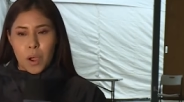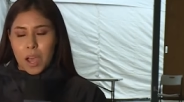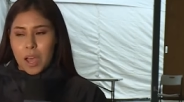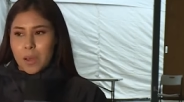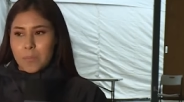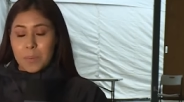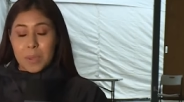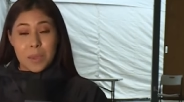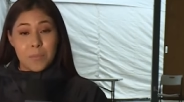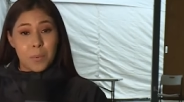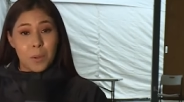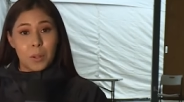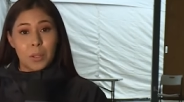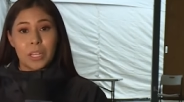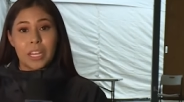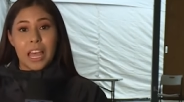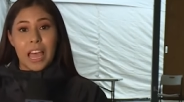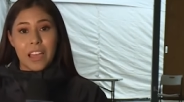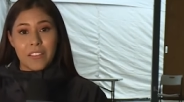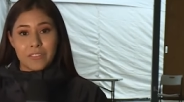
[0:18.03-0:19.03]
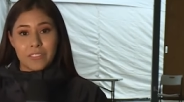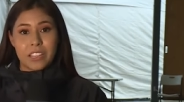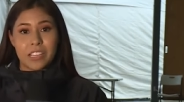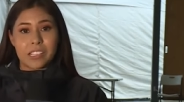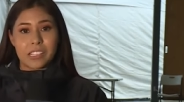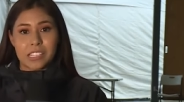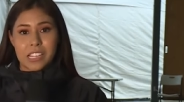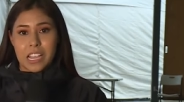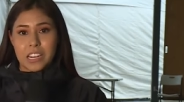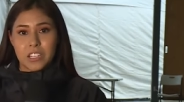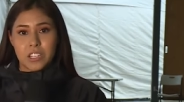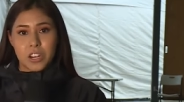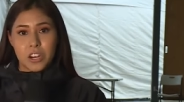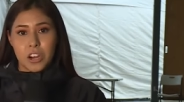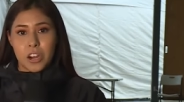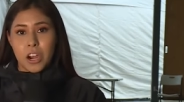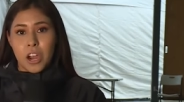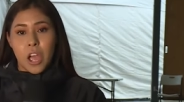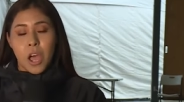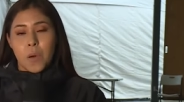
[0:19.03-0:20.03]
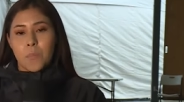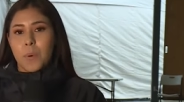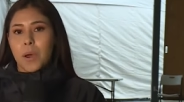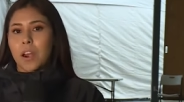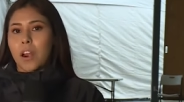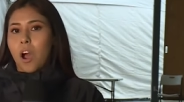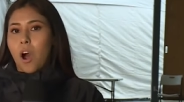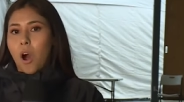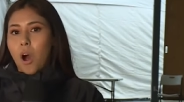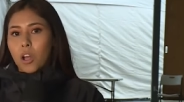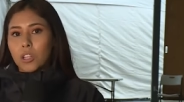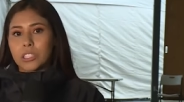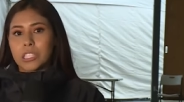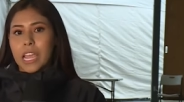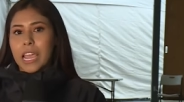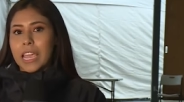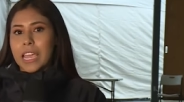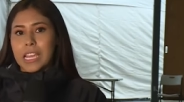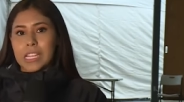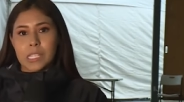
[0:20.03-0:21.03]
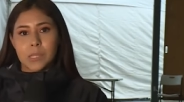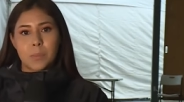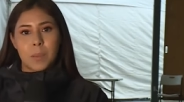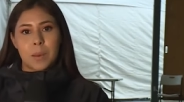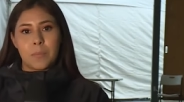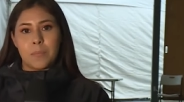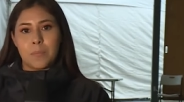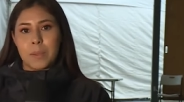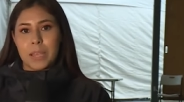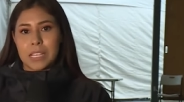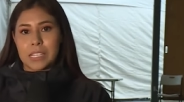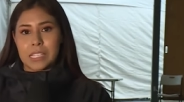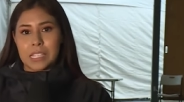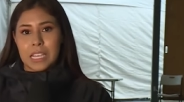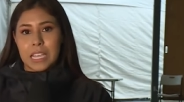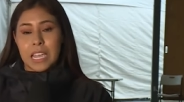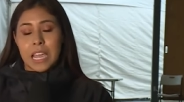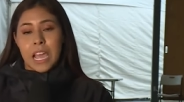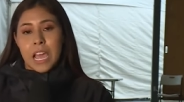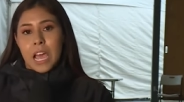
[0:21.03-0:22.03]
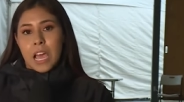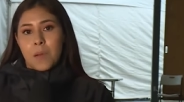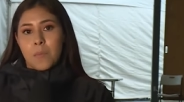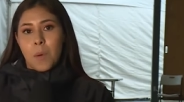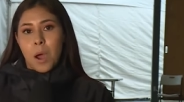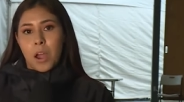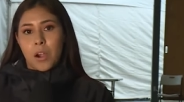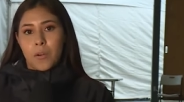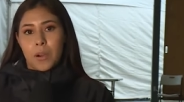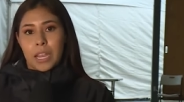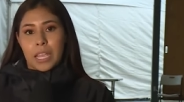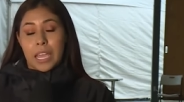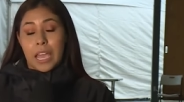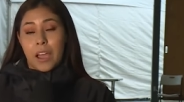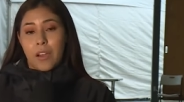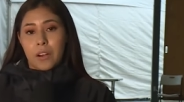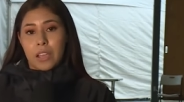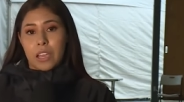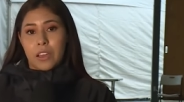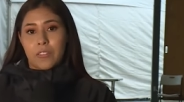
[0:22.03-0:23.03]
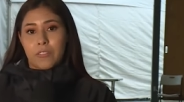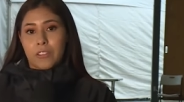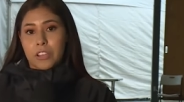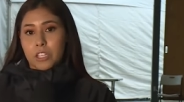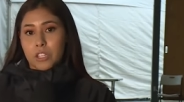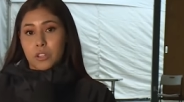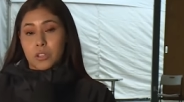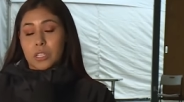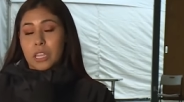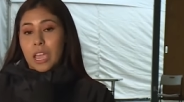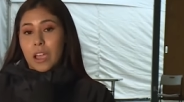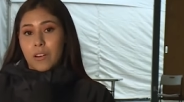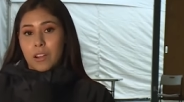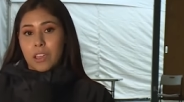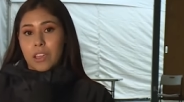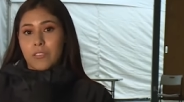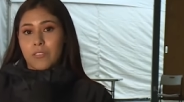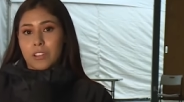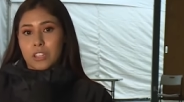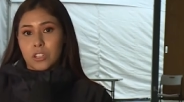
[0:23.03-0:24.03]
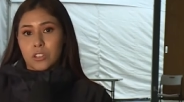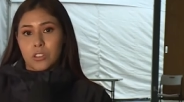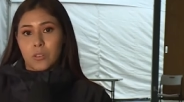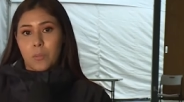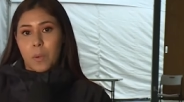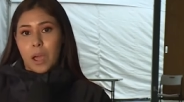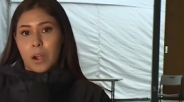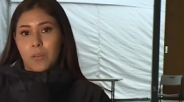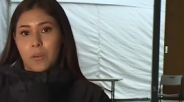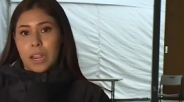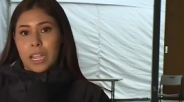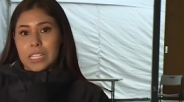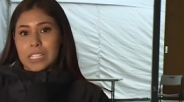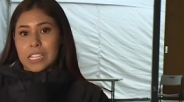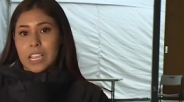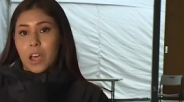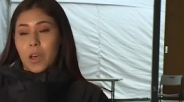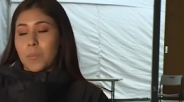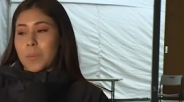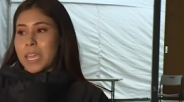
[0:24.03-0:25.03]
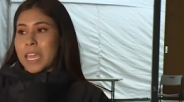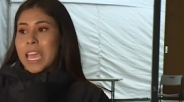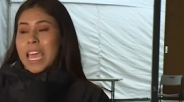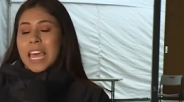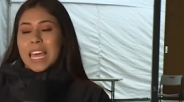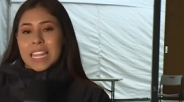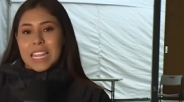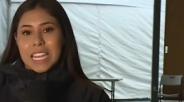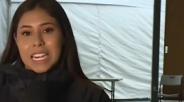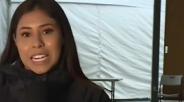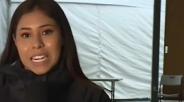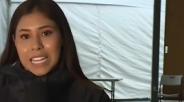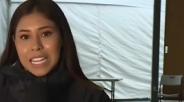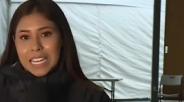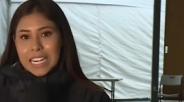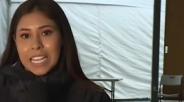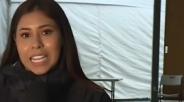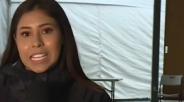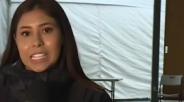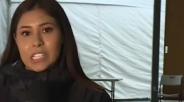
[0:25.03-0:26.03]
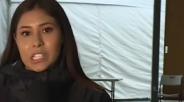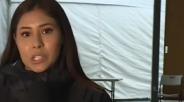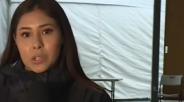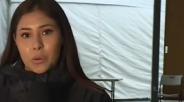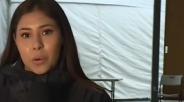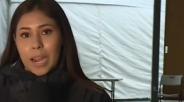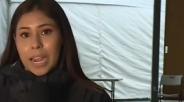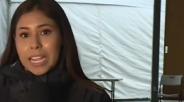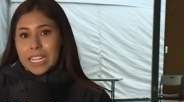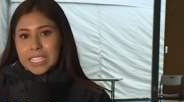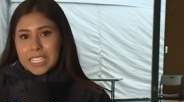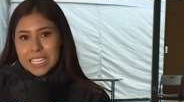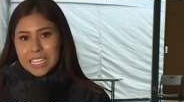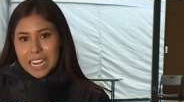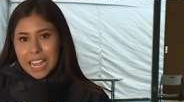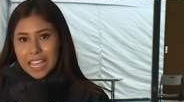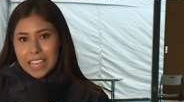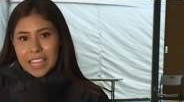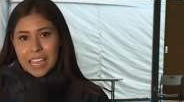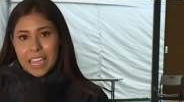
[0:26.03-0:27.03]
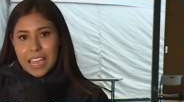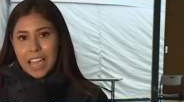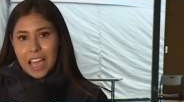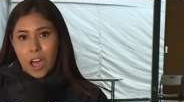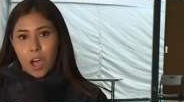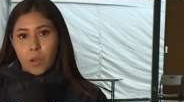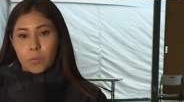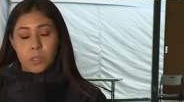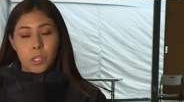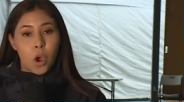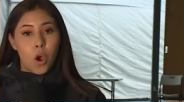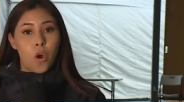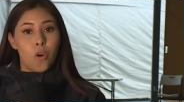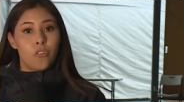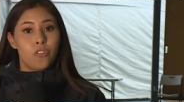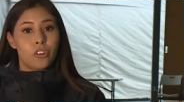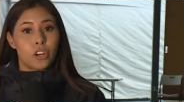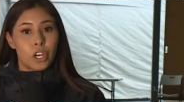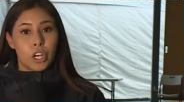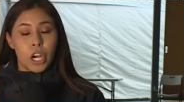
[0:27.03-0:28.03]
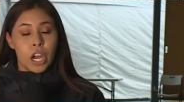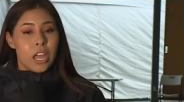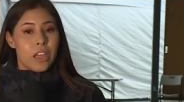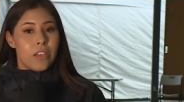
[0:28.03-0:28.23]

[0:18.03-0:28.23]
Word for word: uh, people left the center, but all day it's been busy. Monterey County officials, county officials in Monterey tell me the need is great. Today they helped over